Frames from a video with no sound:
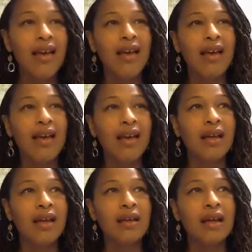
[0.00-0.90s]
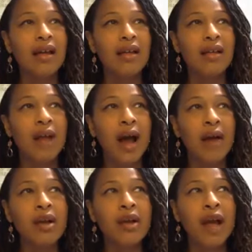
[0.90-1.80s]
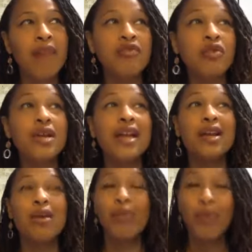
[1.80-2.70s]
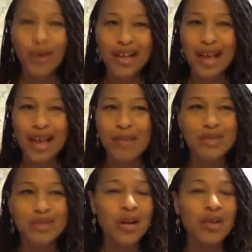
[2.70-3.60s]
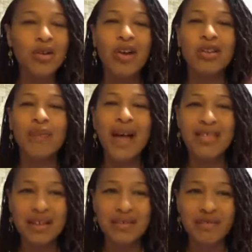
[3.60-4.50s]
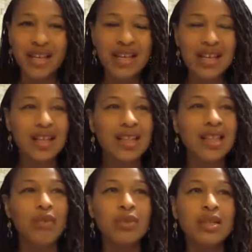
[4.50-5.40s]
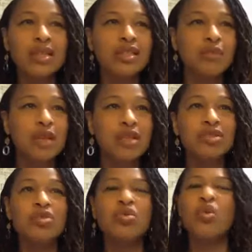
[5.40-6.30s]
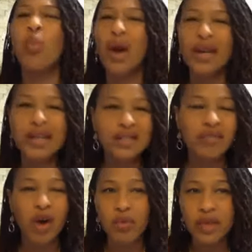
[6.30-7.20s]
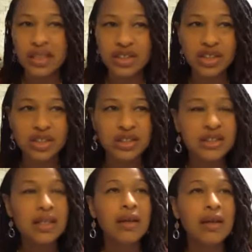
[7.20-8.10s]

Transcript: And I've created a board game as well called The Path of Divinity that really speaks to the oneness of all religions.